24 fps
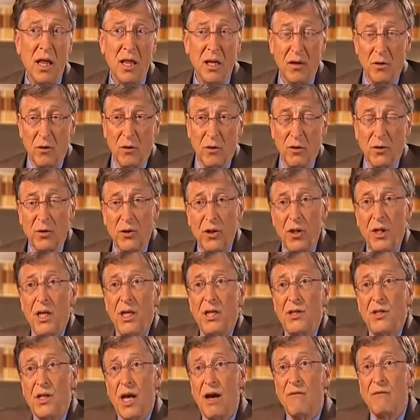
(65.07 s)
that goes
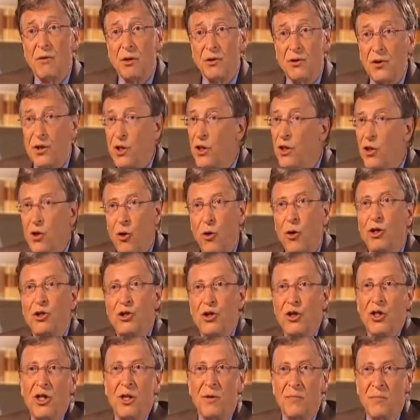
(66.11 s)
to these efforts and
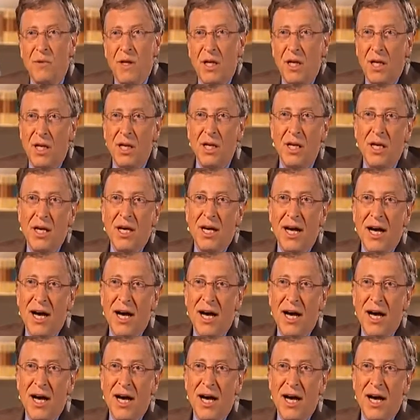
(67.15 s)
encouraging them that